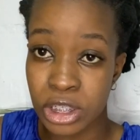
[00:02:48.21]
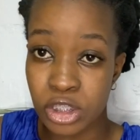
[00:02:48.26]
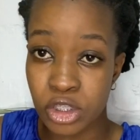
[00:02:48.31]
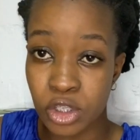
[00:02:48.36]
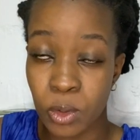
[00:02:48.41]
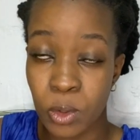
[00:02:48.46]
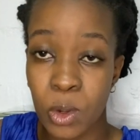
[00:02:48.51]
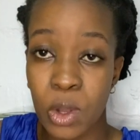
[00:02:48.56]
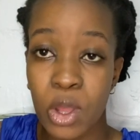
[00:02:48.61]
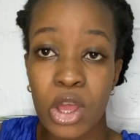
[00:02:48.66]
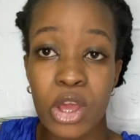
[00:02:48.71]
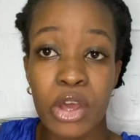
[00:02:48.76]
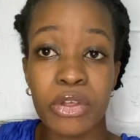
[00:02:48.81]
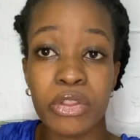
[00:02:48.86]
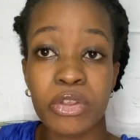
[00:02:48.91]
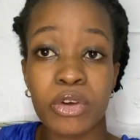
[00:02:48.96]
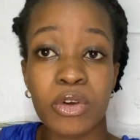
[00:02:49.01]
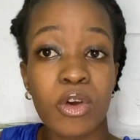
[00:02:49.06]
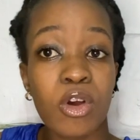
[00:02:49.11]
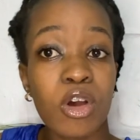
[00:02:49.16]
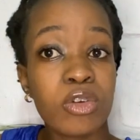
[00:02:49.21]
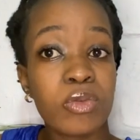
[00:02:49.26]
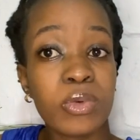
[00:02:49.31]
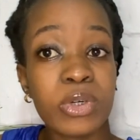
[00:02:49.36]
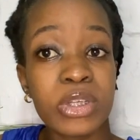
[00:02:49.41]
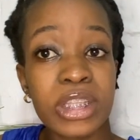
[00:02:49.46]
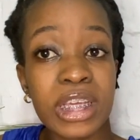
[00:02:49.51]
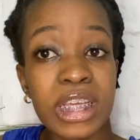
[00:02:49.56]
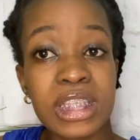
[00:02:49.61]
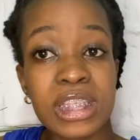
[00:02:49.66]
So the court will
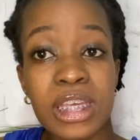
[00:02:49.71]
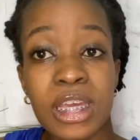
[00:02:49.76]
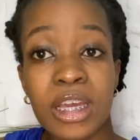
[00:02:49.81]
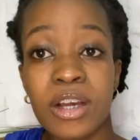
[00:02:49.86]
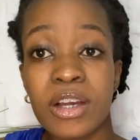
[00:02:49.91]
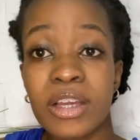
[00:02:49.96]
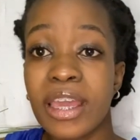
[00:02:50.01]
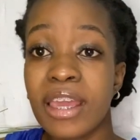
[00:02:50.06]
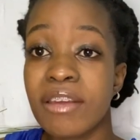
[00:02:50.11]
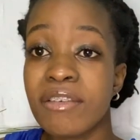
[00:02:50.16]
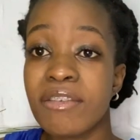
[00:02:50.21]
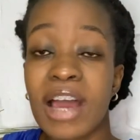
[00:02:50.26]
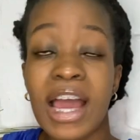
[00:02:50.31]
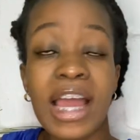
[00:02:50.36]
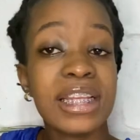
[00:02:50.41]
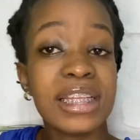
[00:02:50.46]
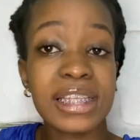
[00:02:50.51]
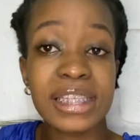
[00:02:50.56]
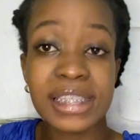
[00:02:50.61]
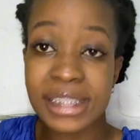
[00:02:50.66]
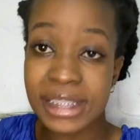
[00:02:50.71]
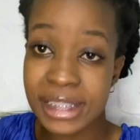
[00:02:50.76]
then say, okay, fine,